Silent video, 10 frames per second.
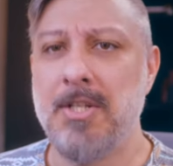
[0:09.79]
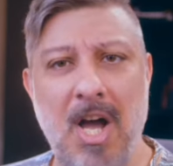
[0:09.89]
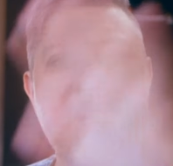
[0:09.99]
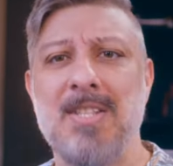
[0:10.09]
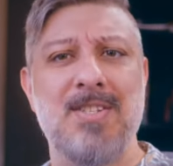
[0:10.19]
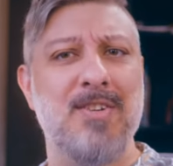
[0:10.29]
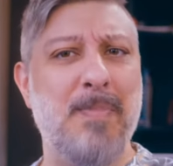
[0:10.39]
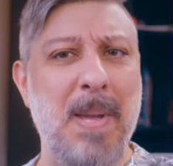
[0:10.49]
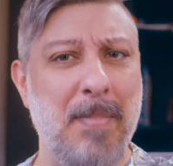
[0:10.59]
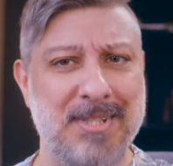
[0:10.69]
tons of
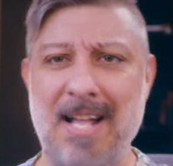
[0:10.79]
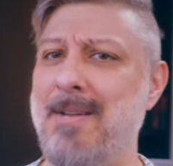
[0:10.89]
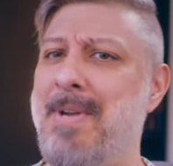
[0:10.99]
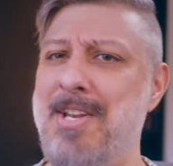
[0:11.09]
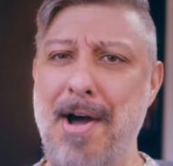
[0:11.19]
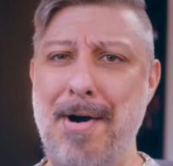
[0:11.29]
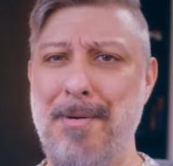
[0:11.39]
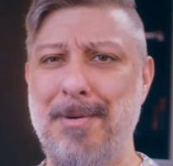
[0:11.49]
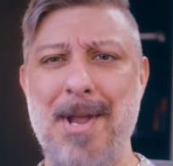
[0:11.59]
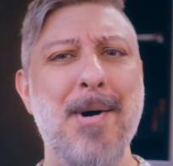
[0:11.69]
people telling me, no,